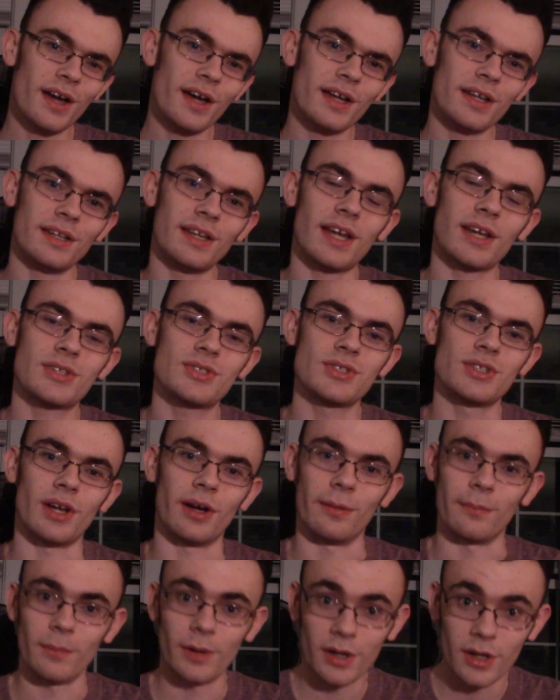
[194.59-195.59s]
Next
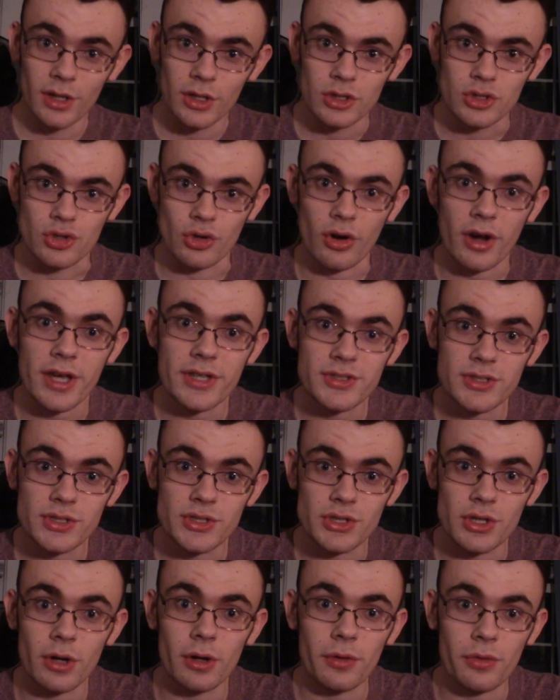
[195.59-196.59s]
up, Jurassic
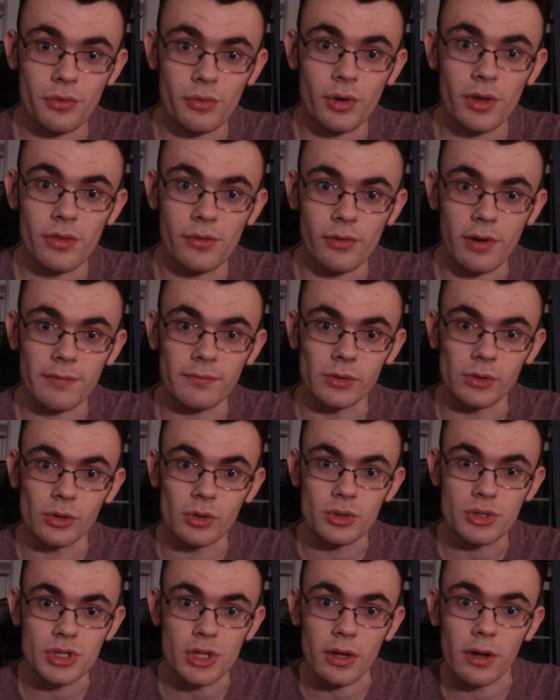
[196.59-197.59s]
Shark 3: The
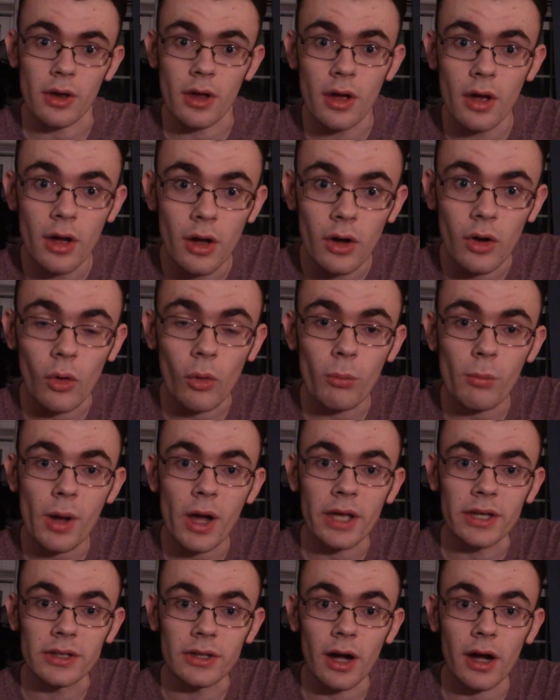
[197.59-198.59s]
Revolution. Oh
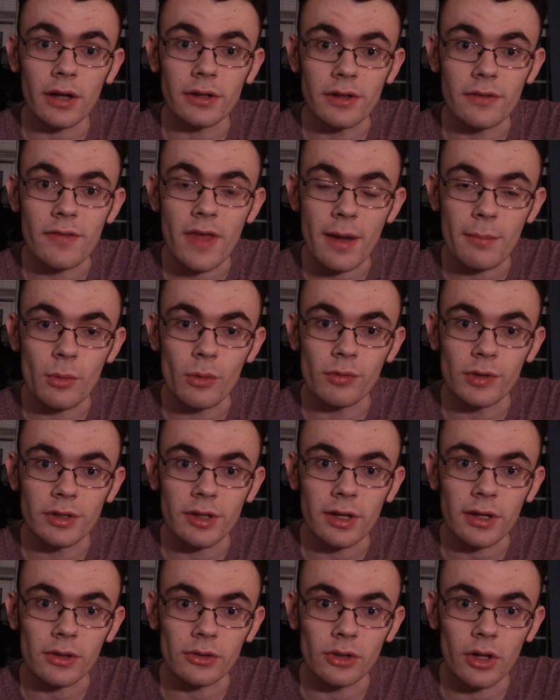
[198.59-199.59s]
my god, did that movie
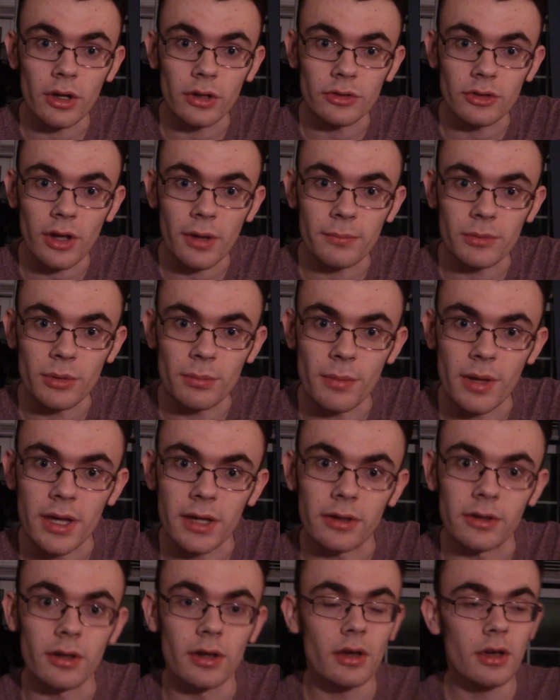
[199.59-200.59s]
take a long time to
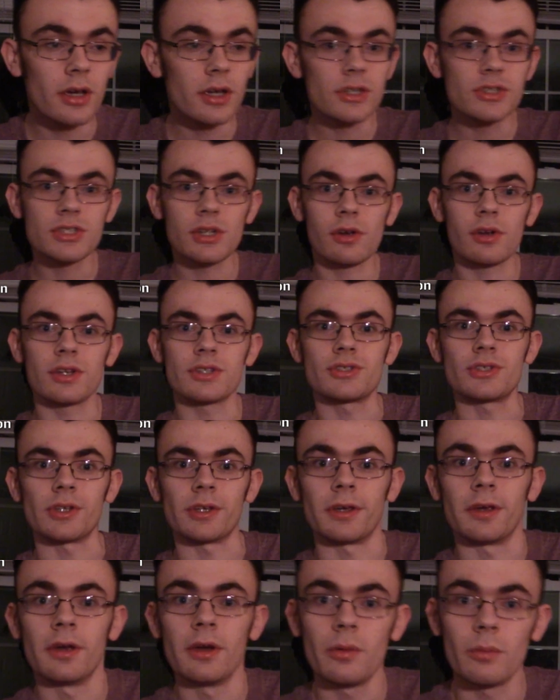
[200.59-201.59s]
make.
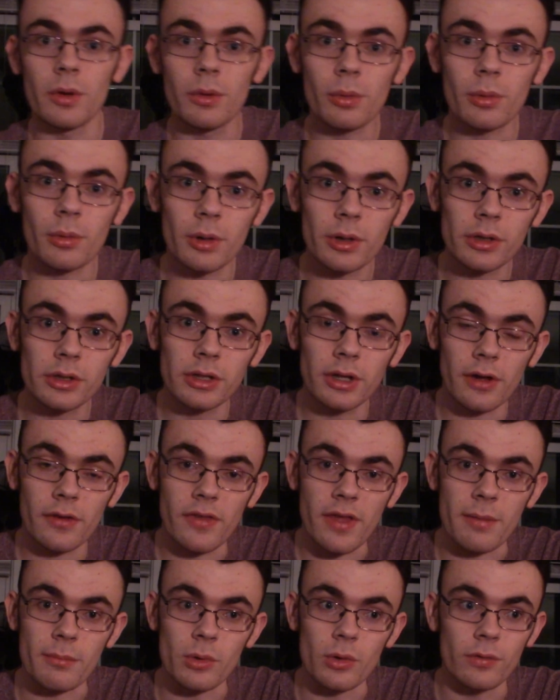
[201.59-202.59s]
Seriously, we were working on
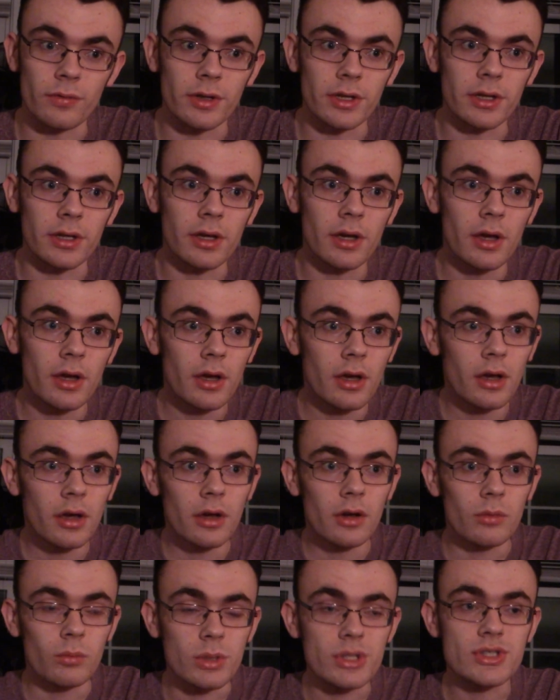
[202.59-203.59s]
that movie.
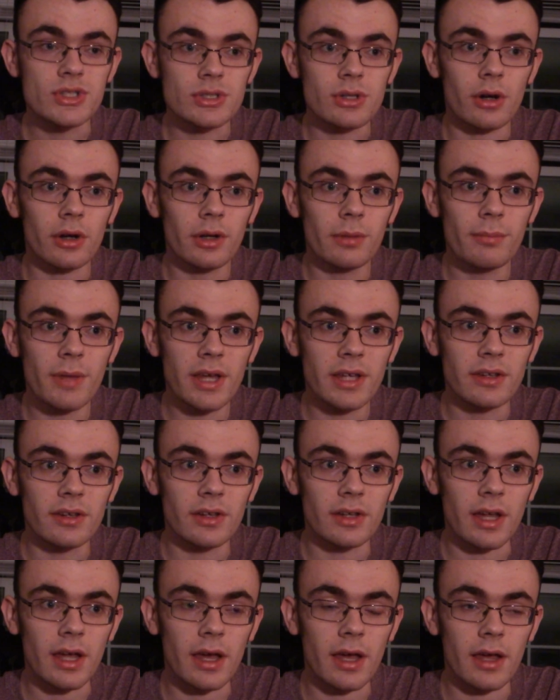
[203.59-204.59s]
We started making
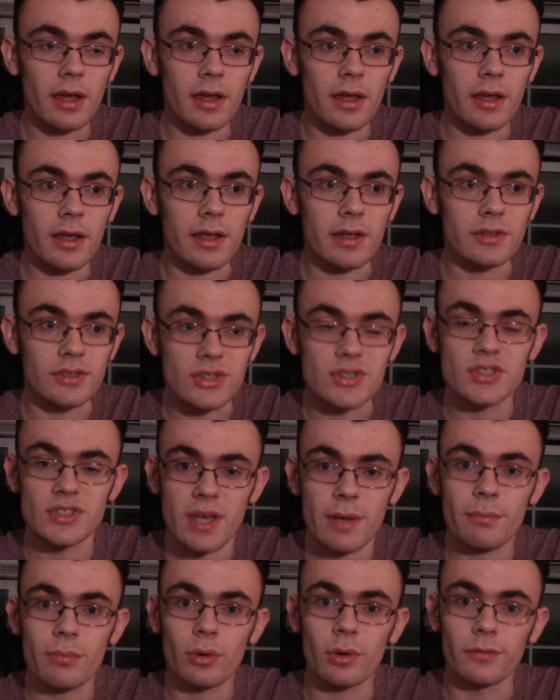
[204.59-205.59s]
it in
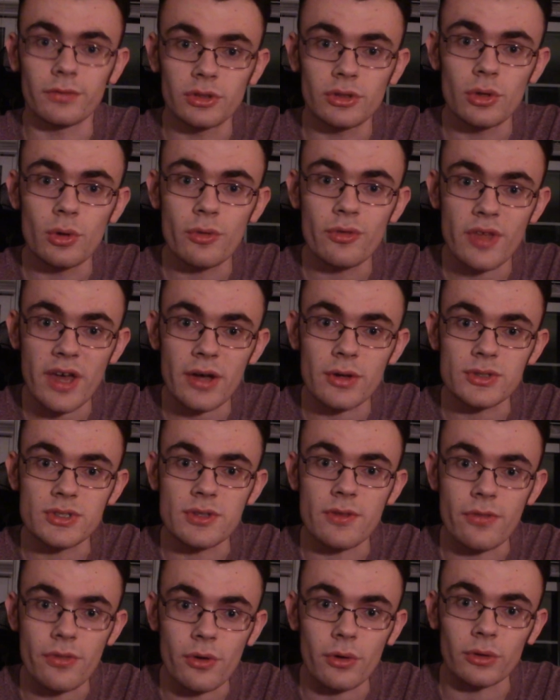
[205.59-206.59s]
December of
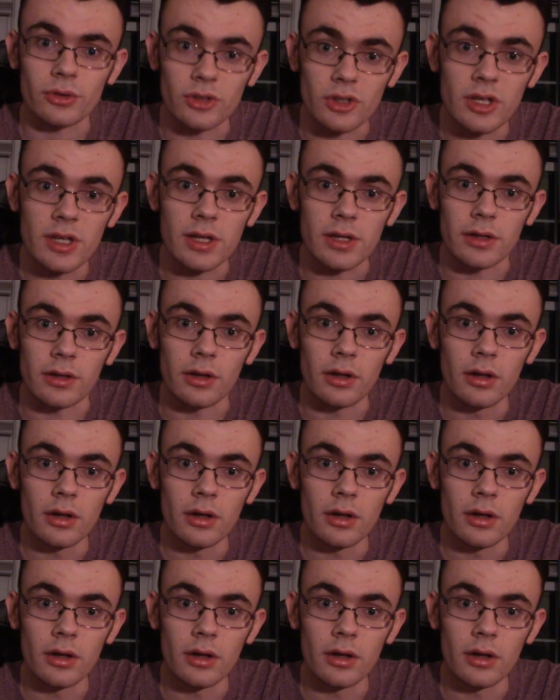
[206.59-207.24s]
2013.